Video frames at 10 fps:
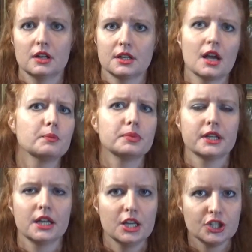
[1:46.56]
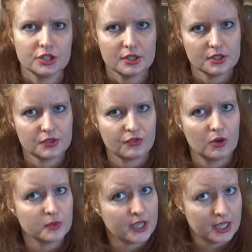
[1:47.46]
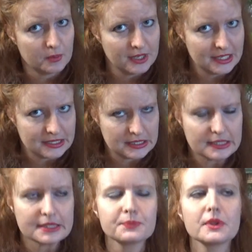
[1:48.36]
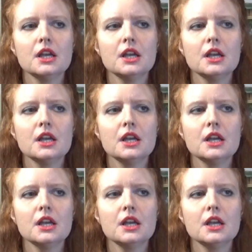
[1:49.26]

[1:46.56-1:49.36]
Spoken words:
complications from diabetes.